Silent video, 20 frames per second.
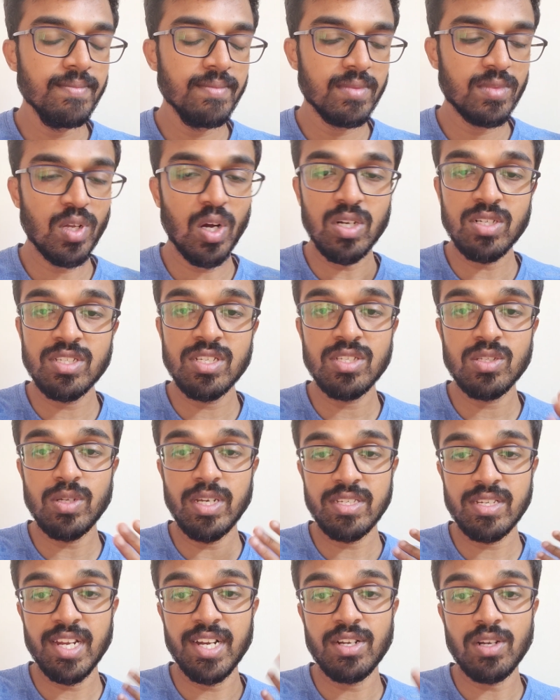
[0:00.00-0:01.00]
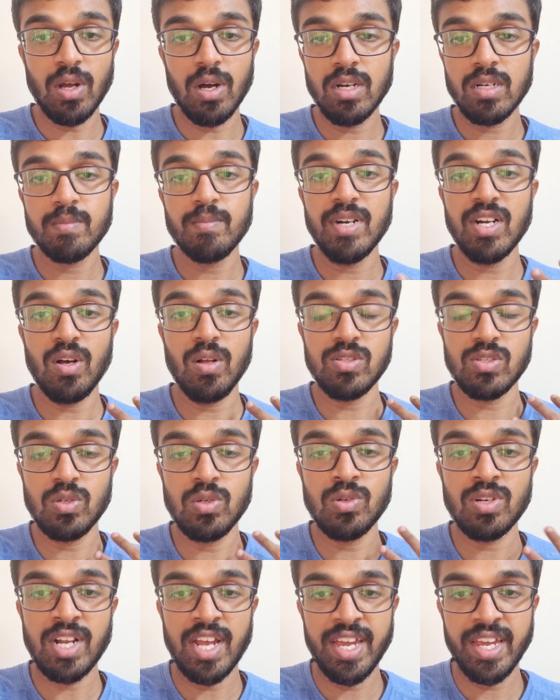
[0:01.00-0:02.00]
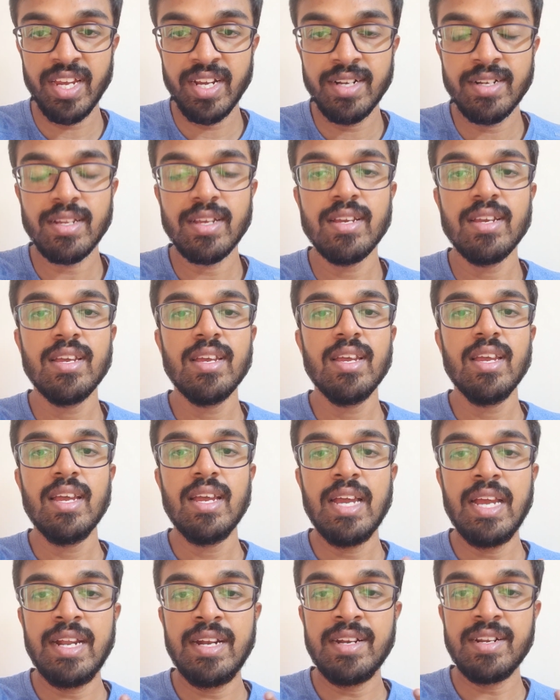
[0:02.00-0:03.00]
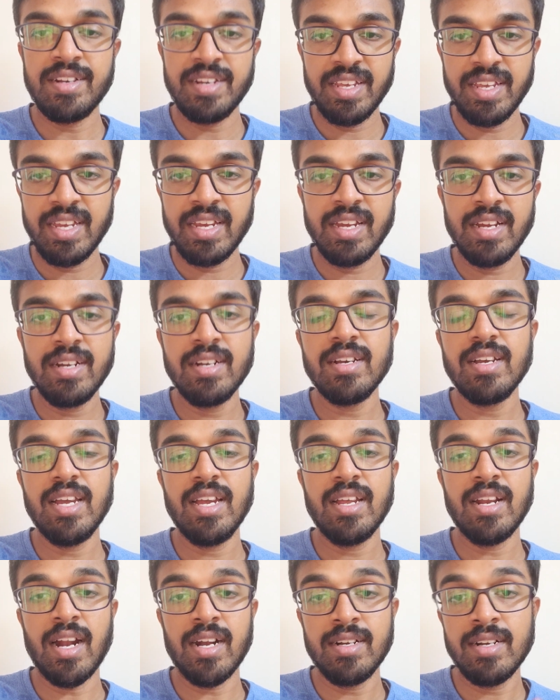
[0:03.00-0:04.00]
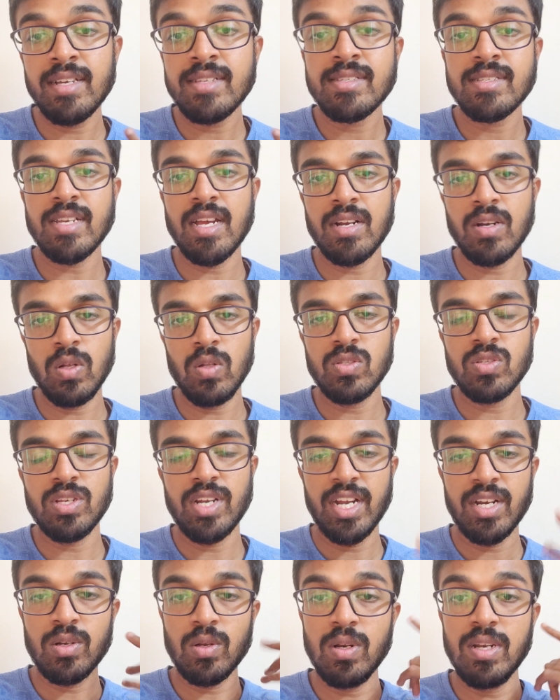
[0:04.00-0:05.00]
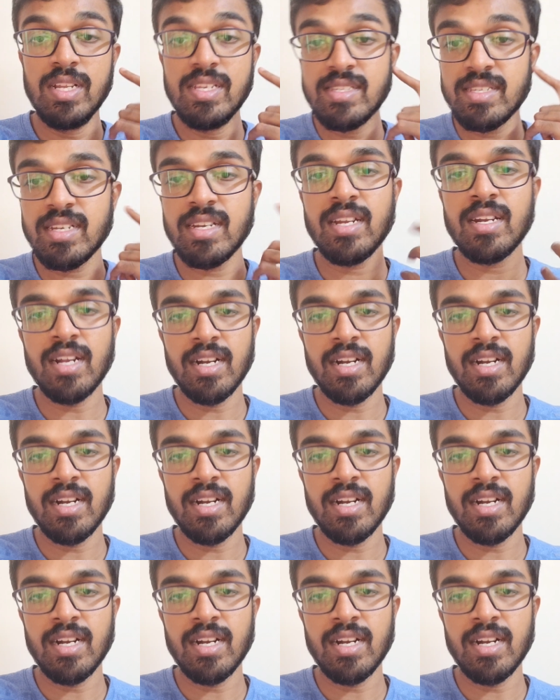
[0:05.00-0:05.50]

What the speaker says: not just to actually talk, but also to write and read and understand also, right? To listen and